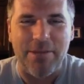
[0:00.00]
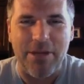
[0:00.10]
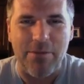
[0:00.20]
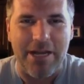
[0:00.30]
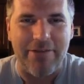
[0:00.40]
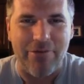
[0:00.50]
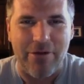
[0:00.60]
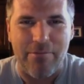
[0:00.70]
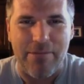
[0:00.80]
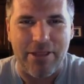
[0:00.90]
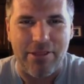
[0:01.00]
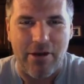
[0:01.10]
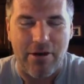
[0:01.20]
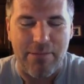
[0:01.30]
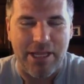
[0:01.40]
I'm getting ready for a big
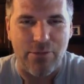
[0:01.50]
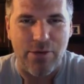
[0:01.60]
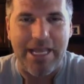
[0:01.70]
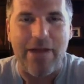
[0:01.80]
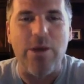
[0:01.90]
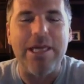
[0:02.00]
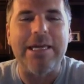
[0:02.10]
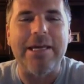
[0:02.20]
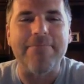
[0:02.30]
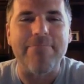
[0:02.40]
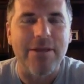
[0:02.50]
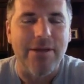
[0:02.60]
3-day weekend,